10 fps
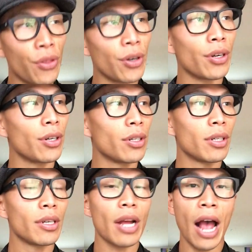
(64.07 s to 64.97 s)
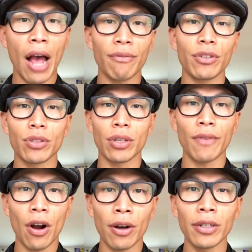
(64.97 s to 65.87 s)
other avenues
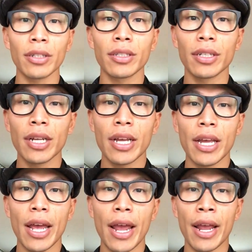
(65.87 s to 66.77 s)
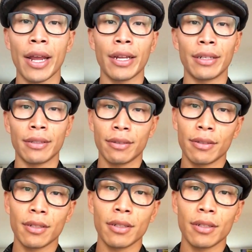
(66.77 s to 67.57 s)
of art and